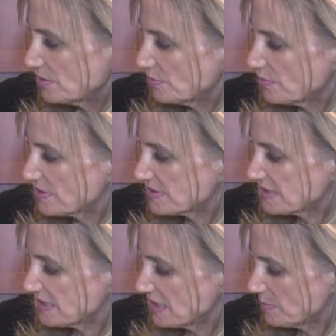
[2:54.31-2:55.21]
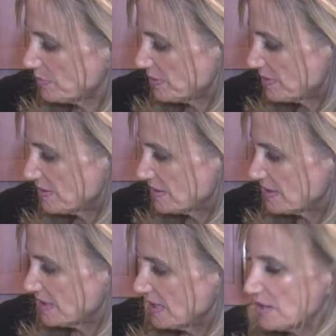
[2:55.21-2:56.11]
one to keep
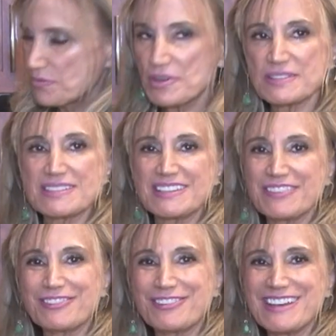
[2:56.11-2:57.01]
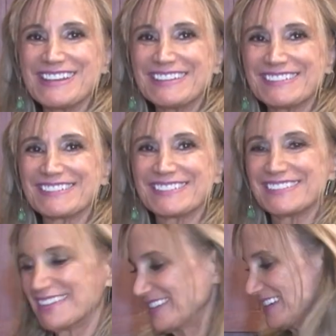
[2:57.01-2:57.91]
and one to give away.
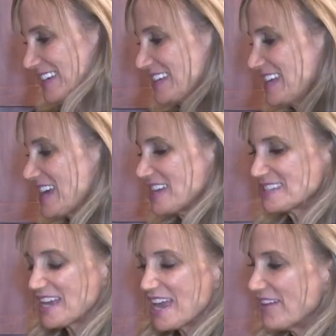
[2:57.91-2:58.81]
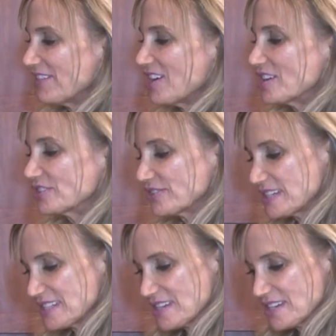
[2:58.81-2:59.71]
Yes, I have a
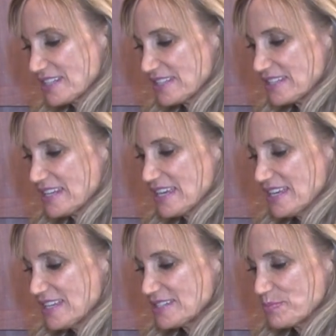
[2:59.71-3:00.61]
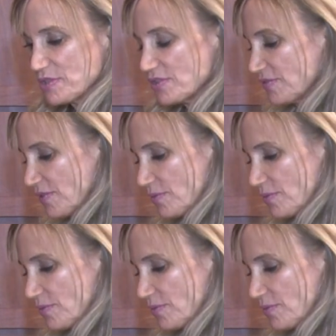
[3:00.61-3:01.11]
hungry son and his beautiful